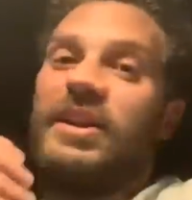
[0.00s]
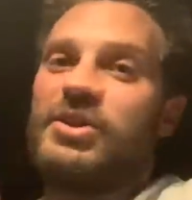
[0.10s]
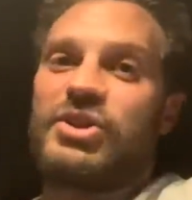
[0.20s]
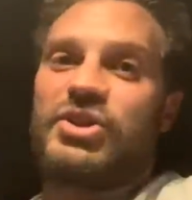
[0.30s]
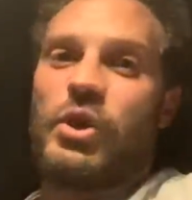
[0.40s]
you,
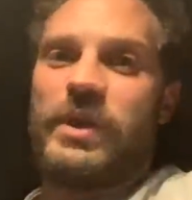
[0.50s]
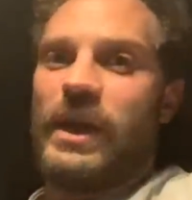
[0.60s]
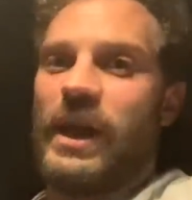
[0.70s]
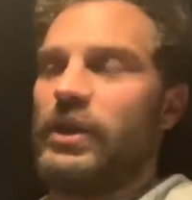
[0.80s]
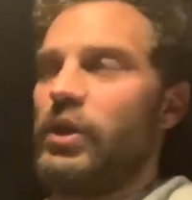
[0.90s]
there's a show
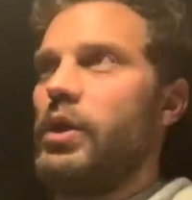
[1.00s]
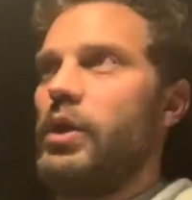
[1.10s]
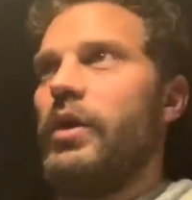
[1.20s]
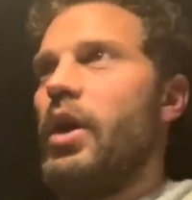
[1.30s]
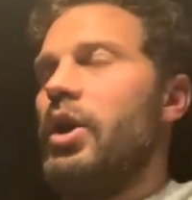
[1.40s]
that I don't
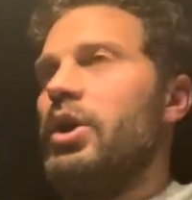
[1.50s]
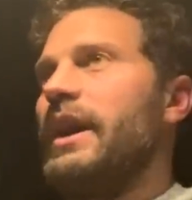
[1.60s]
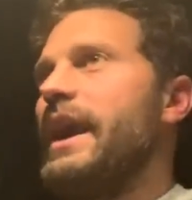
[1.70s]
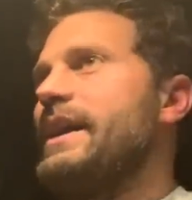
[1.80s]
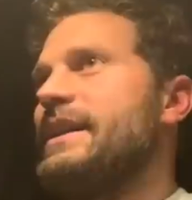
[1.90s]
know how you
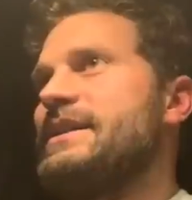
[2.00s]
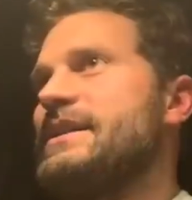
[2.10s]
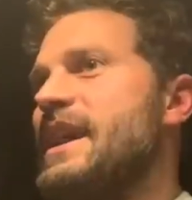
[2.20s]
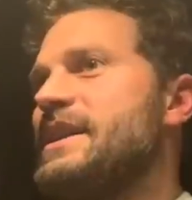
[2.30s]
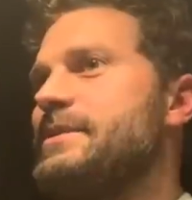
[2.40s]
can get it in the
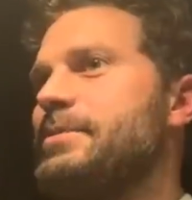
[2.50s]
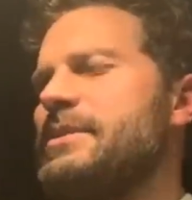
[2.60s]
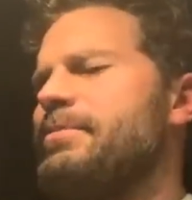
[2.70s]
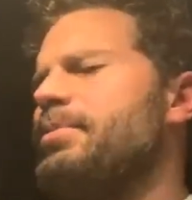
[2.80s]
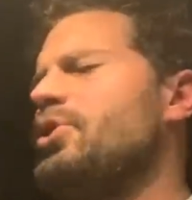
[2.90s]
states, but
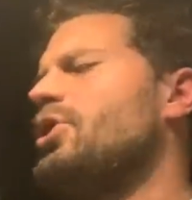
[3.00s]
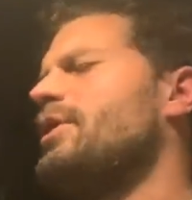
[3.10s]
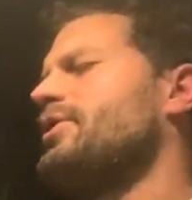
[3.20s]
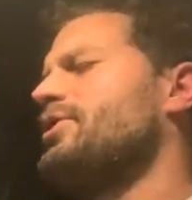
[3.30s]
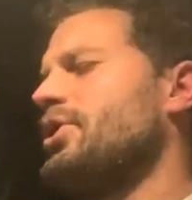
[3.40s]
it's a
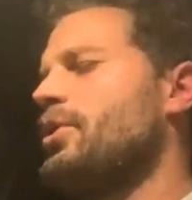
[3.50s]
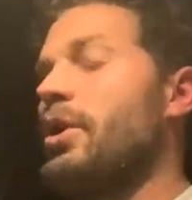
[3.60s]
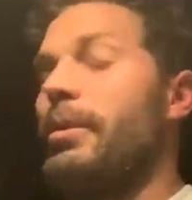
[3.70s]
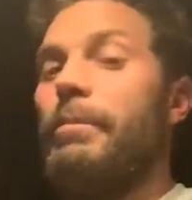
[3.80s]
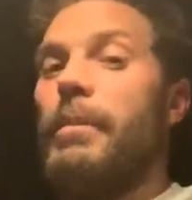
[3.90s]
beautiful show
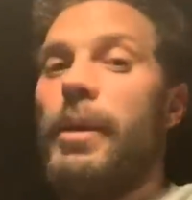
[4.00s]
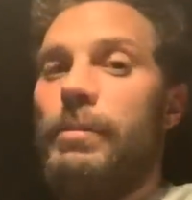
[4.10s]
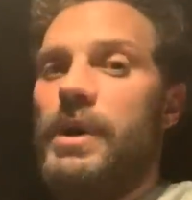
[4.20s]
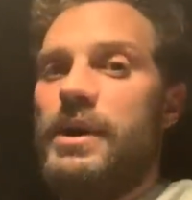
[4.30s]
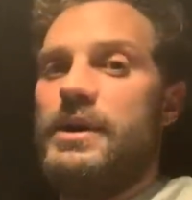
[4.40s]
called
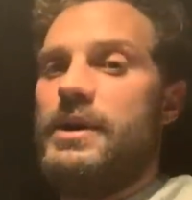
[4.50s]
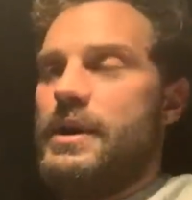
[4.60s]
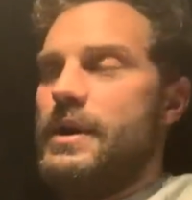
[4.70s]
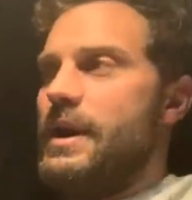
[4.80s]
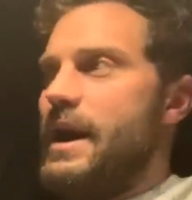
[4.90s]
Mum,
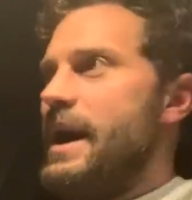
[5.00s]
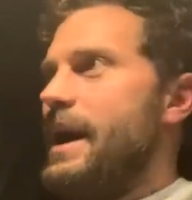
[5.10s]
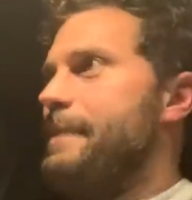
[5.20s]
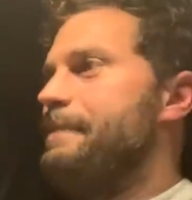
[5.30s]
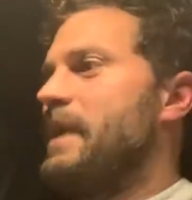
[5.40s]

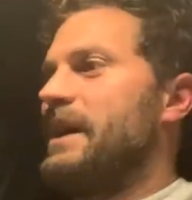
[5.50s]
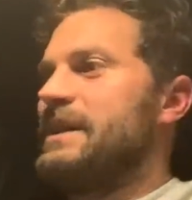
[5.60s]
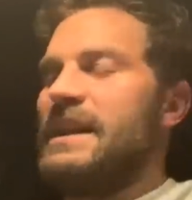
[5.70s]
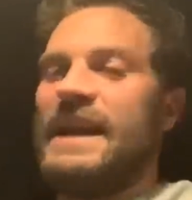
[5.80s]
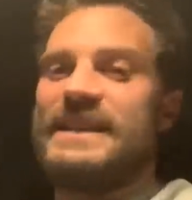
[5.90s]
um, and
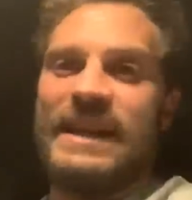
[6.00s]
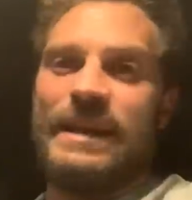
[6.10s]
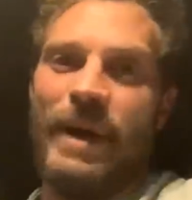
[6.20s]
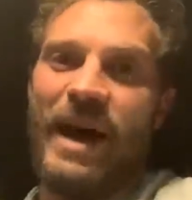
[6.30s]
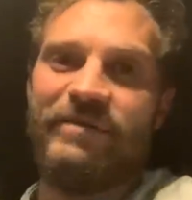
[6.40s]
it's Lesley
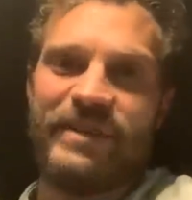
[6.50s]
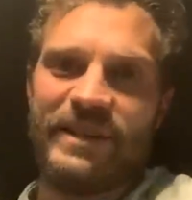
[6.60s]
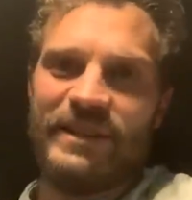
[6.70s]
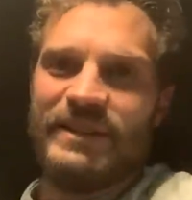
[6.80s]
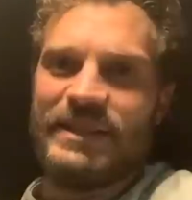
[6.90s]

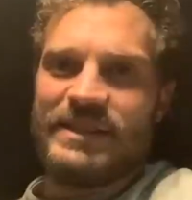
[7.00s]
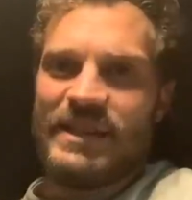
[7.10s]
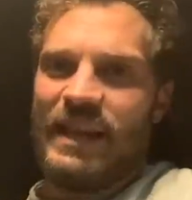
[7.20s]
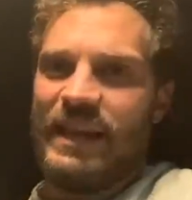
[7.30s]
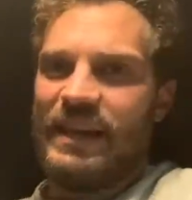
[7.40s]
Manville is
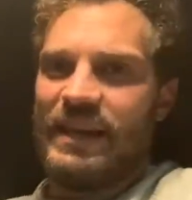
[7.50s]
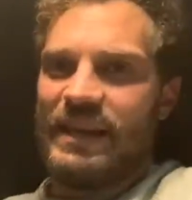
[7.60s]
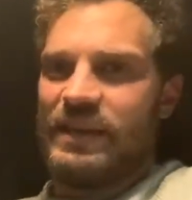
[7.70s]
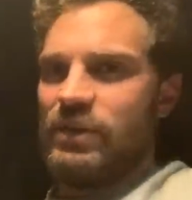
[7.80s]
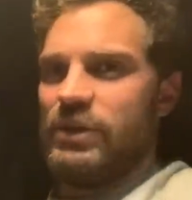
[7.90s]
the lead in
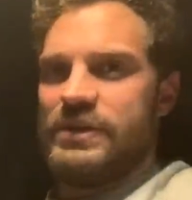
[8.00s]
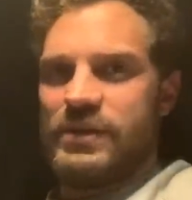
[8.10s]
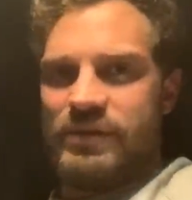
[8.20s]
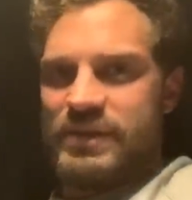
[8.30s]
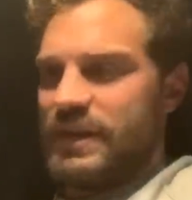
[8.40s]
it, who is
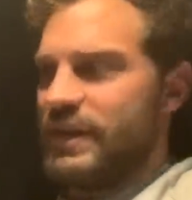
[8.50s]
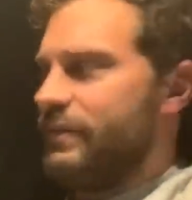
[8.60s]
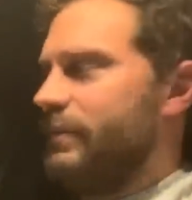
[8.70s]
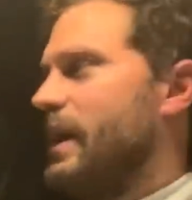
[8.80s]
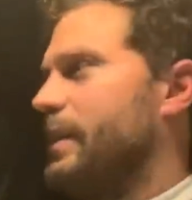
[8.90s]
obviously
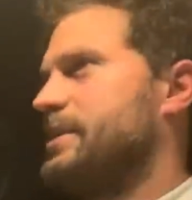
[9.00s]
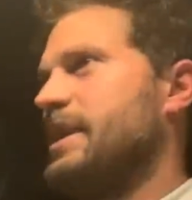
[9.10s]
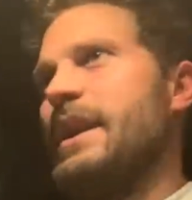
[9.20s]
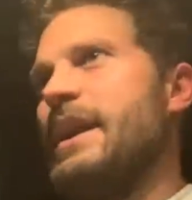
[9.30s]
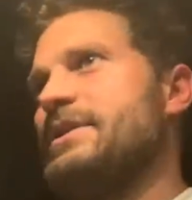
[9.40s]
an
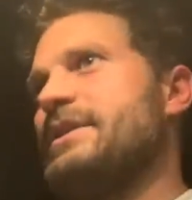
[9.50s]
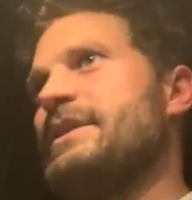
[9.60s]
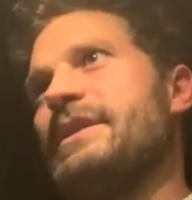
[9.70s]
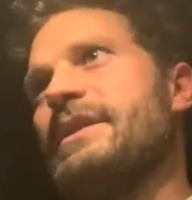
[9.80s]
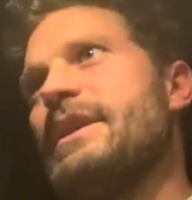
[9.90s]
absolute
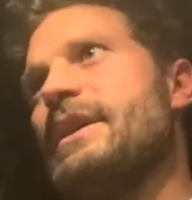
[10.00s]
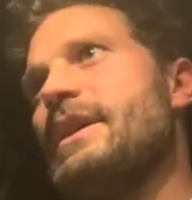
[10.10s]
legend, and